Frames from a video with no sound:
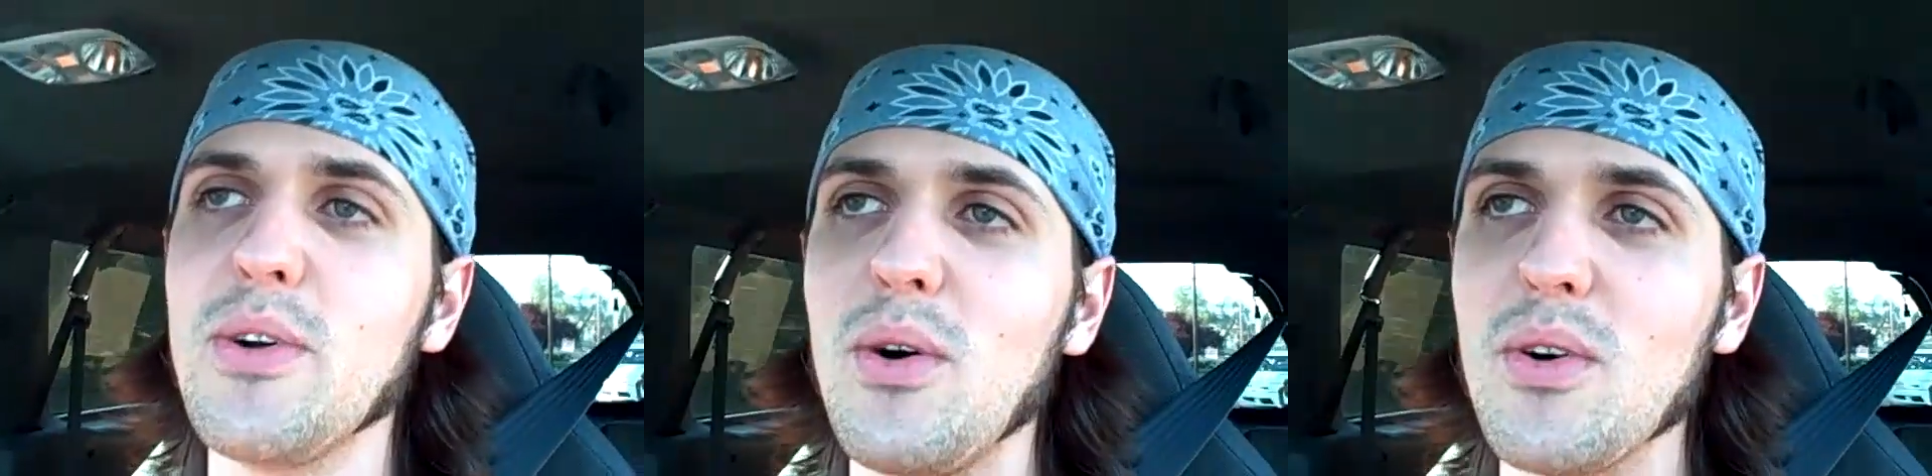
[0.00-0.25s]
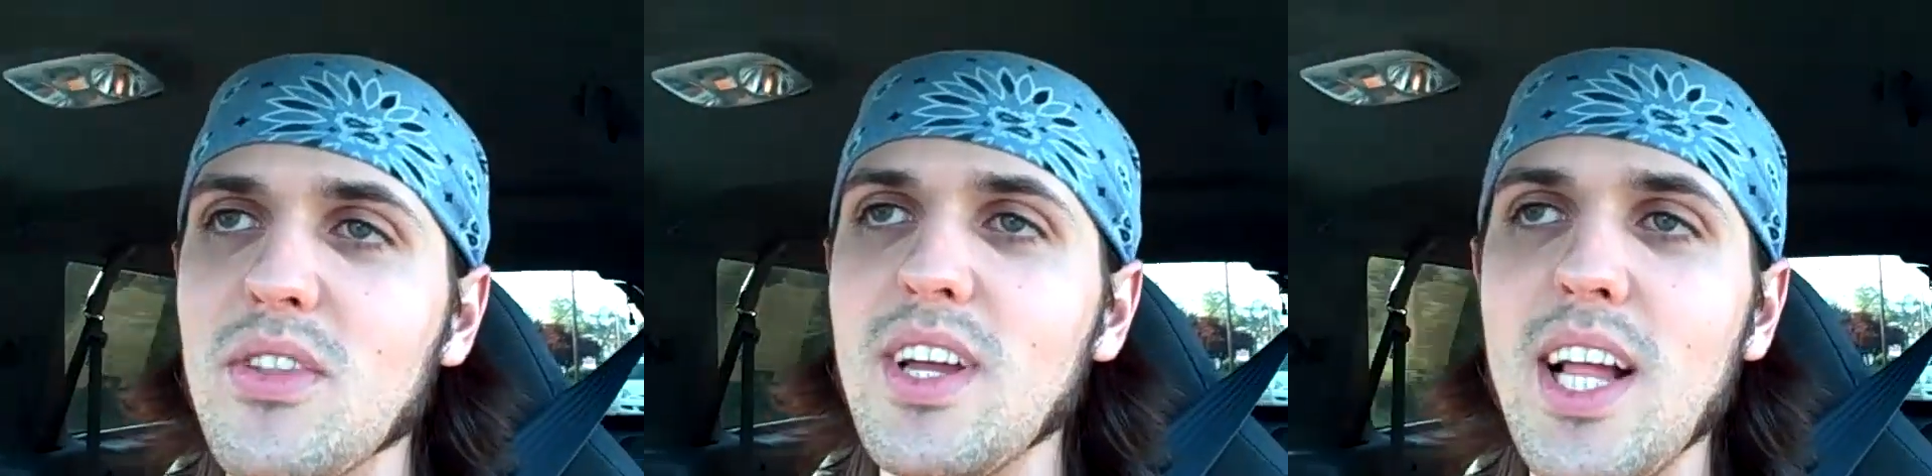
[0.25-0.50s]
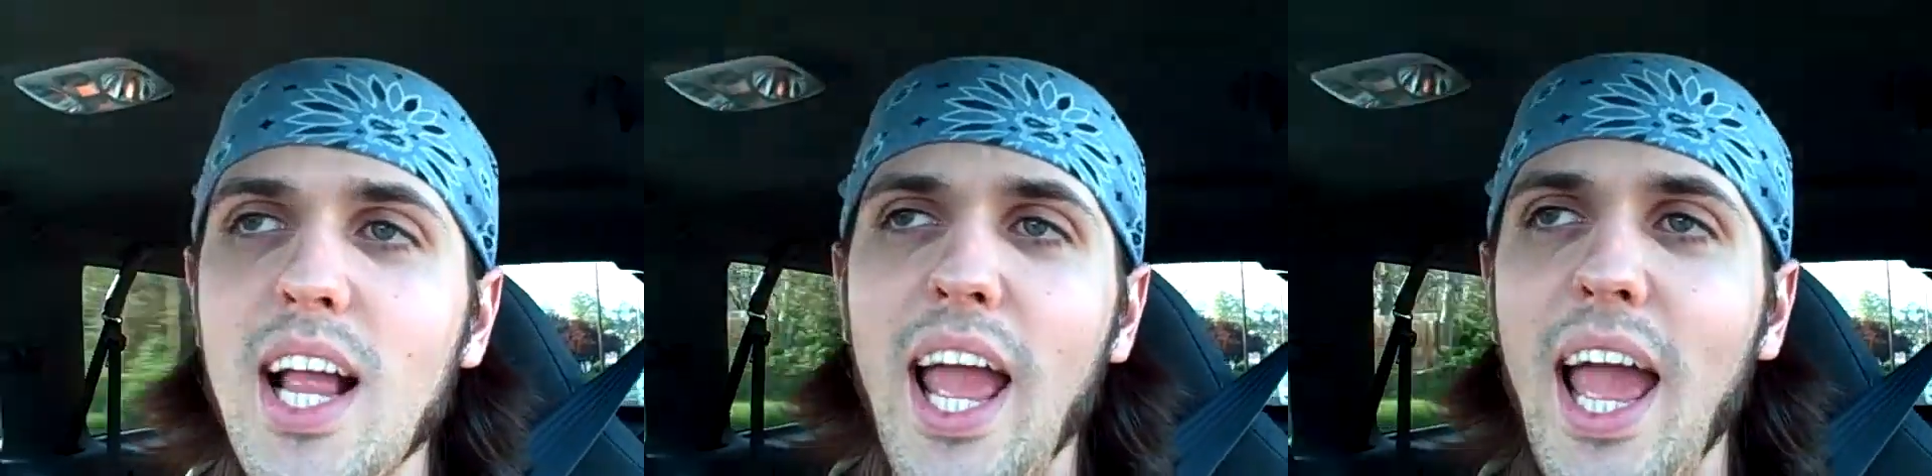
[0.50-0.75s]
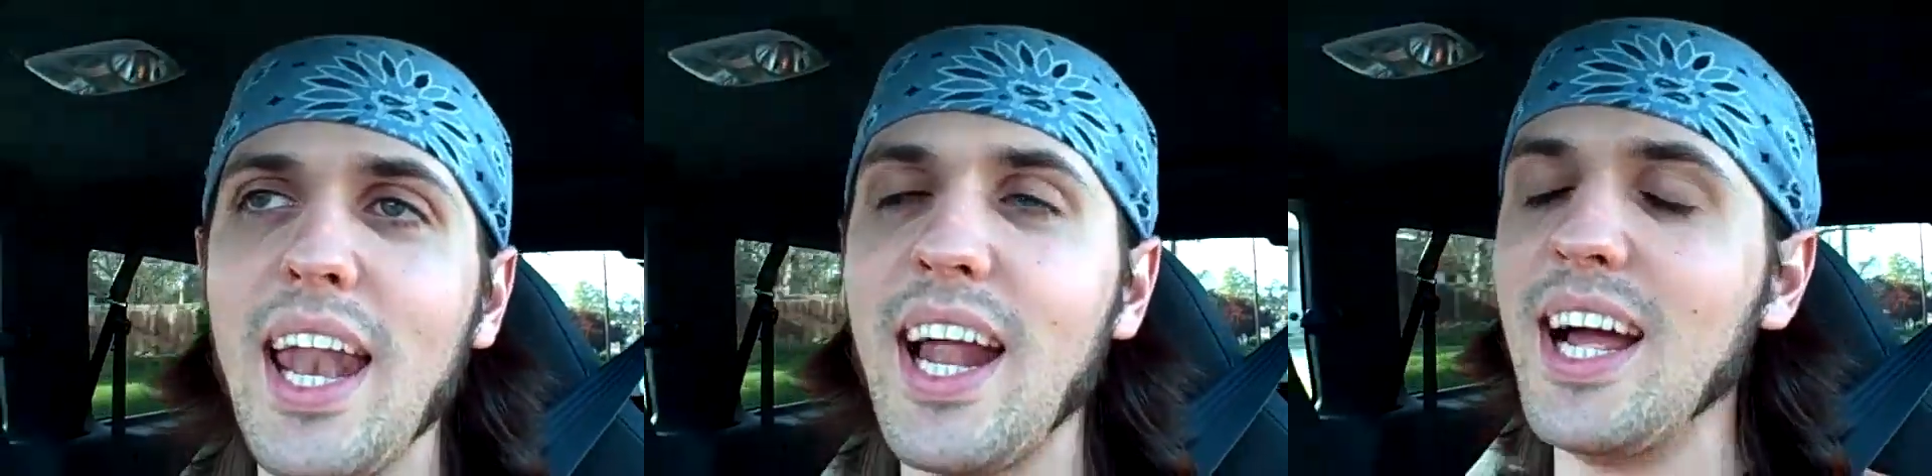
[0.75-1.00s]
years old,
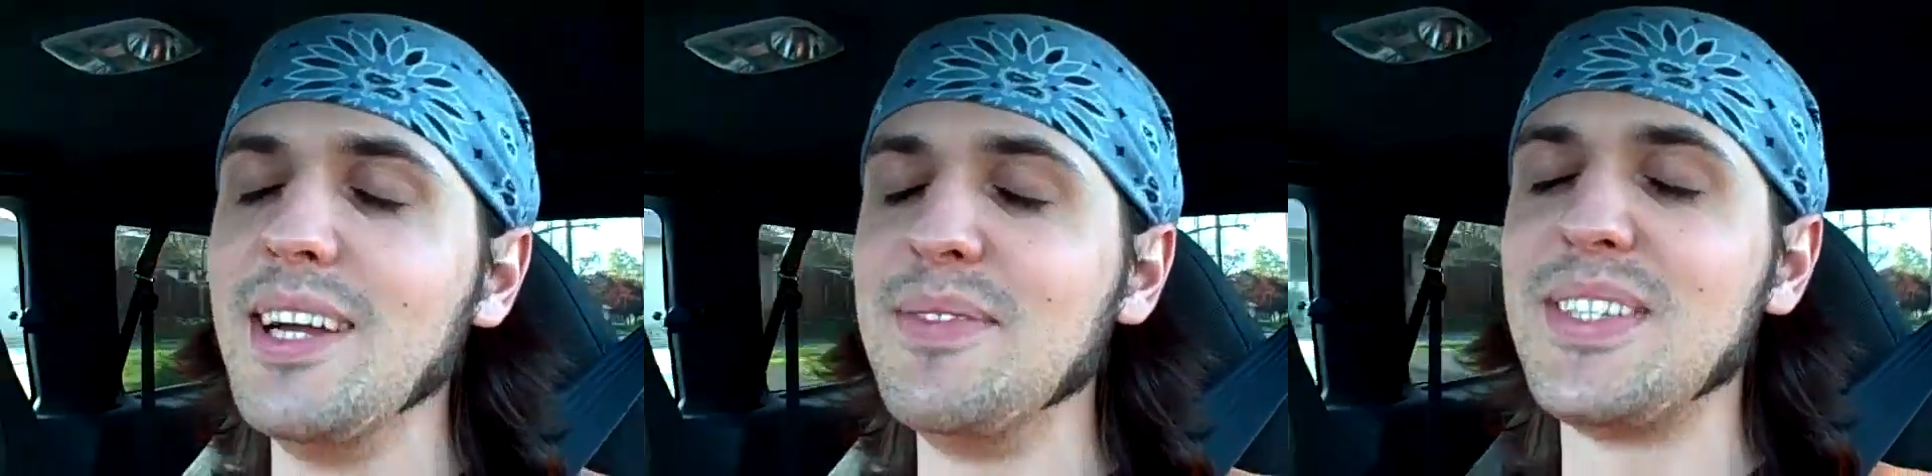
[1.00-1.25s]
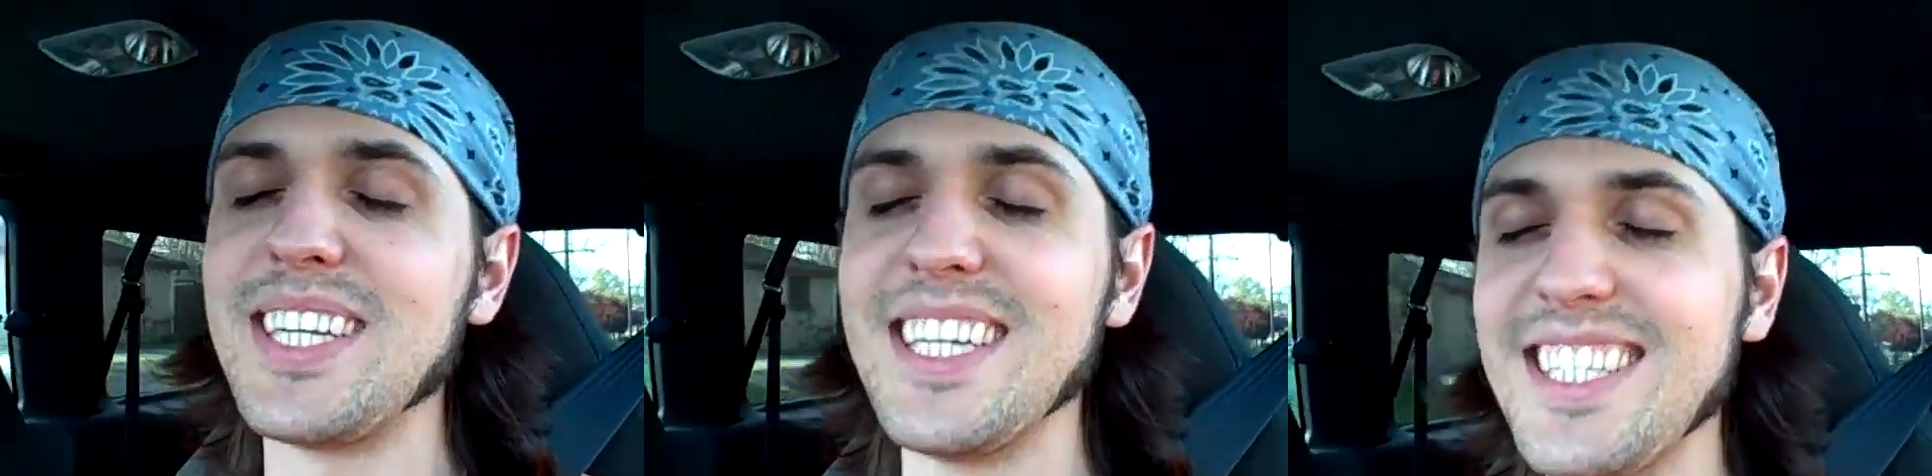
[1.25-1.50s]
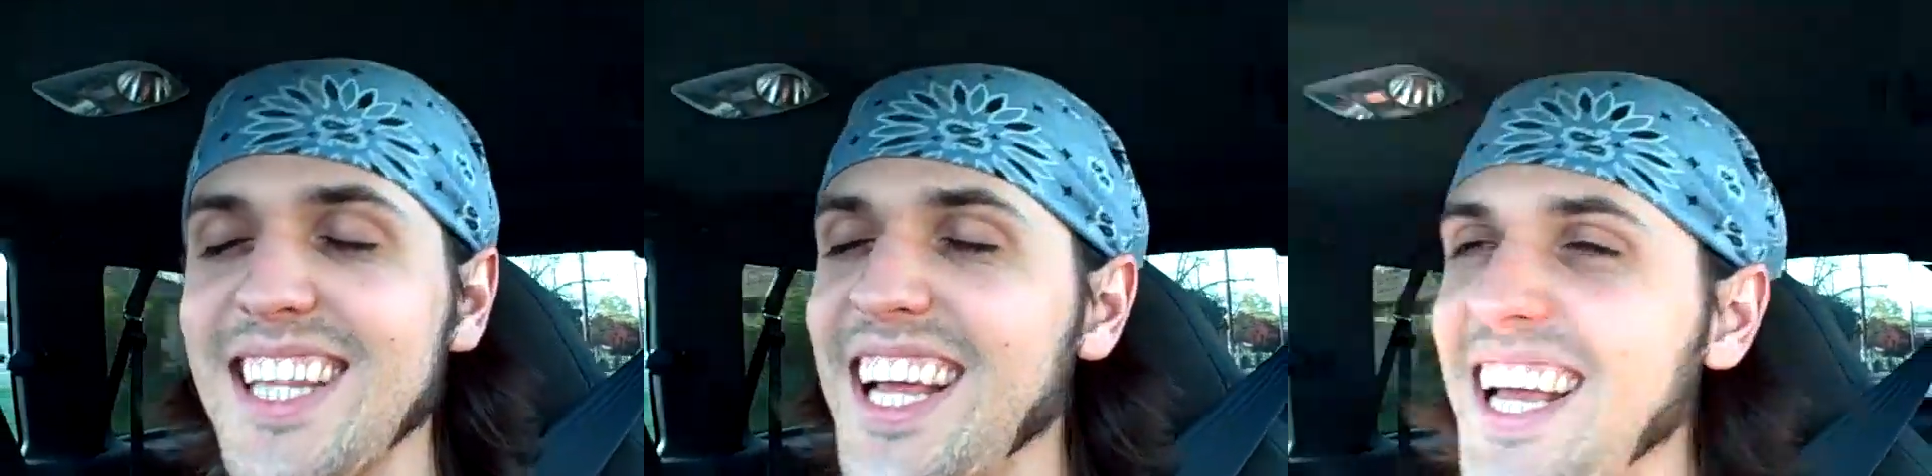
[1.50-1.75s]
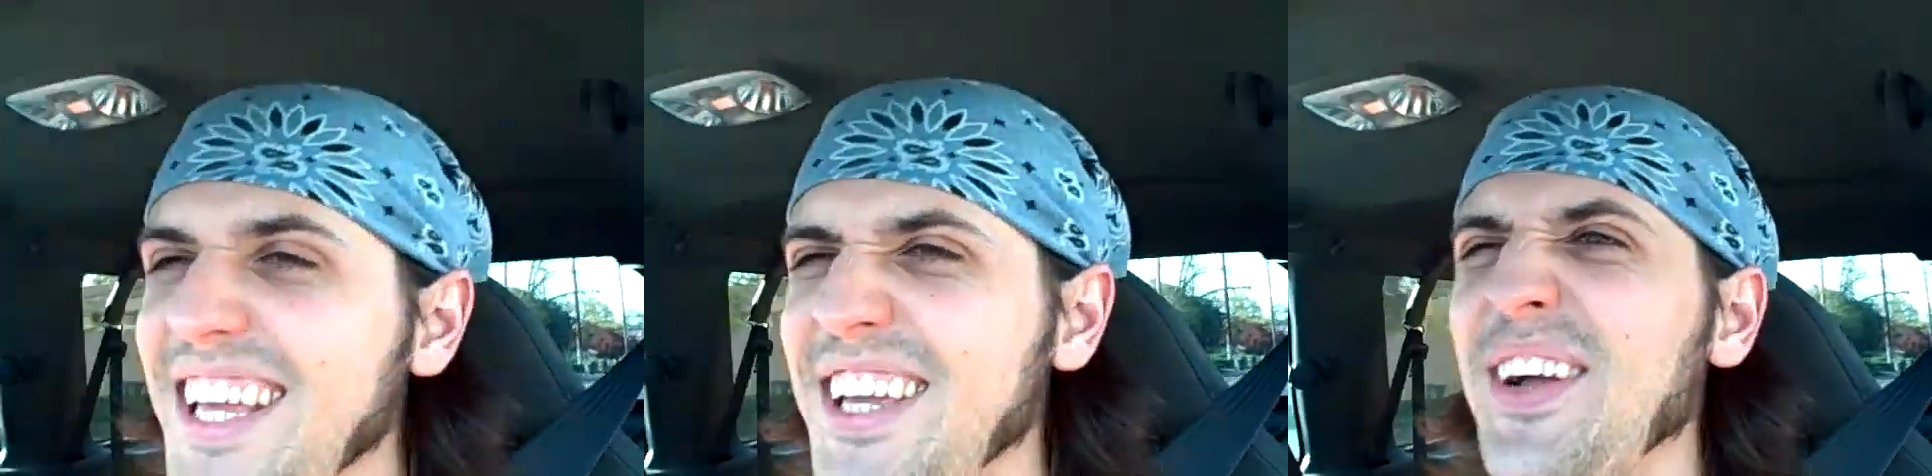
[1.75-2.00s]
and I'm just
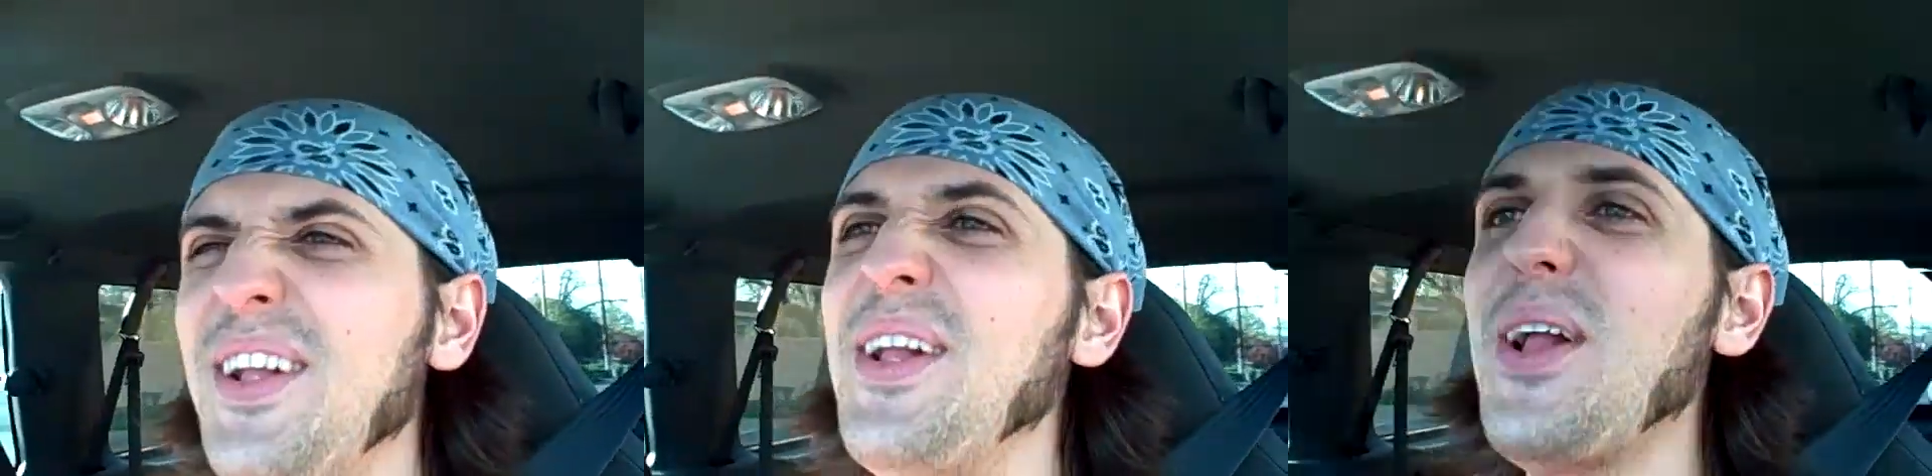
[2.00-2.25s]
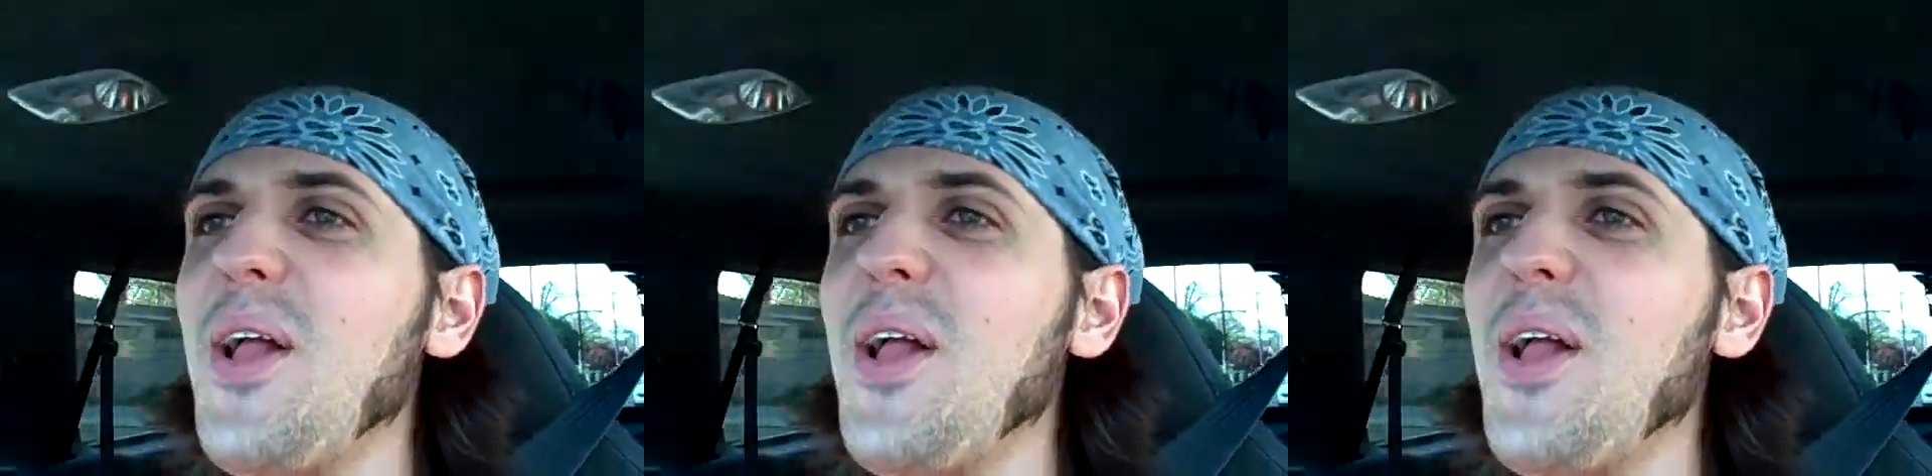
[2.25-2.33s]
like,